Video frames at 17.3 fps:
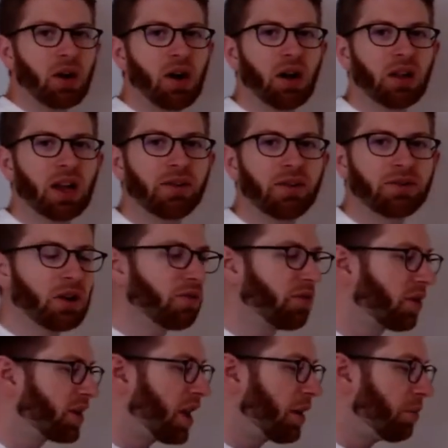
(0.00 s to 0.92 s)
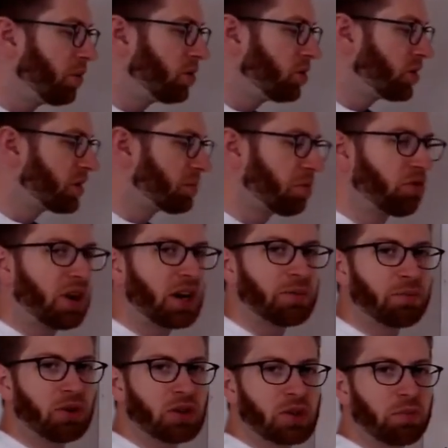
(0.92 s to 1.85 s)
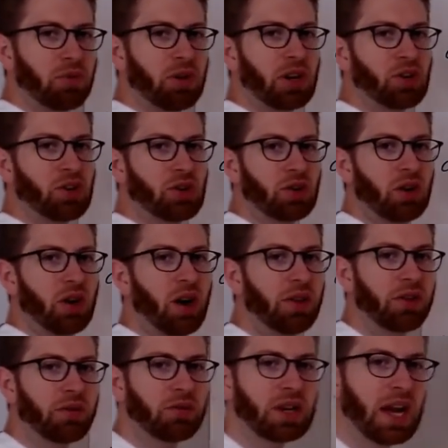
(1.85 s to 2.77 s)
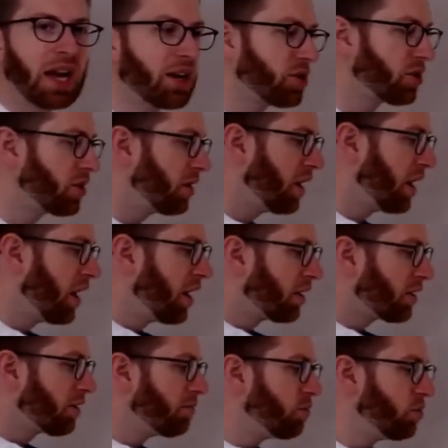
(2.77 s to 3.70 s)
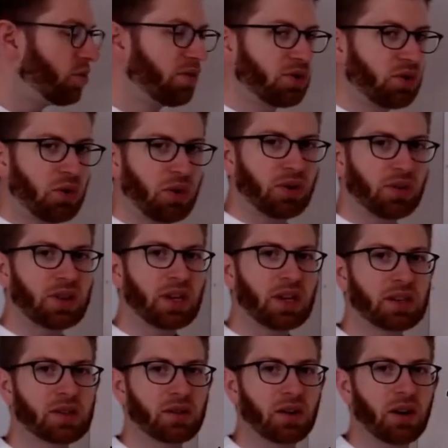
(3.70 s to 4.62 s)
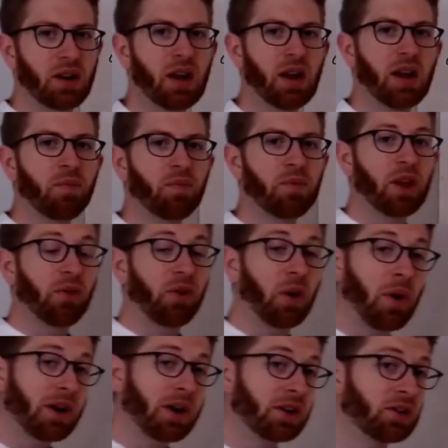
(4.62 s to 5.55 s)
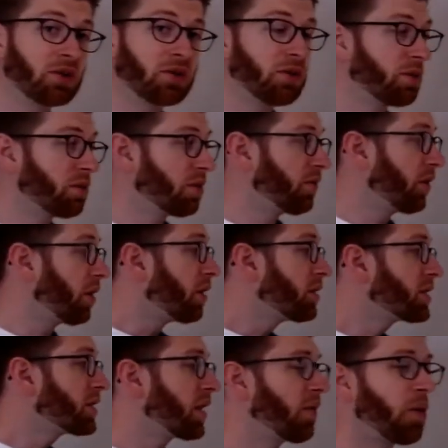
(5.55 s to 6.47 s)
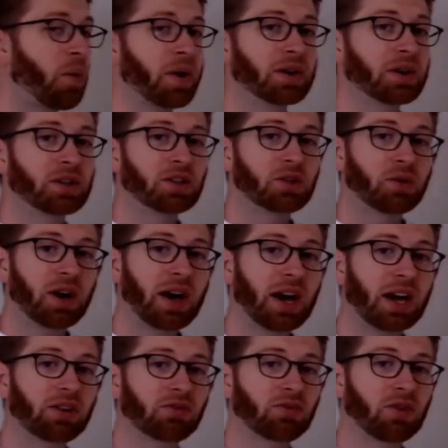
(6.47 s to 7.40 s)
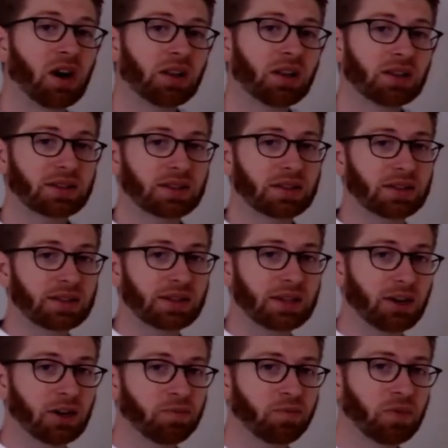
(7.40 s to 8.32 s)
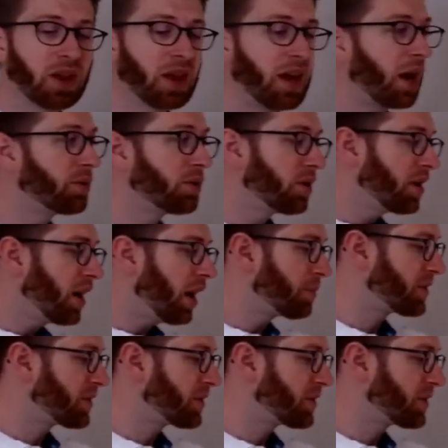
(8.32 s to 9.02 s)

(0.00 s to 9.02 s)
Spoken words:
left over, and that puts pressure on the reaction to move toward the ester. If I wanted to do the reverse, if I wanted to do a hydrolysis here, I would do the opposite.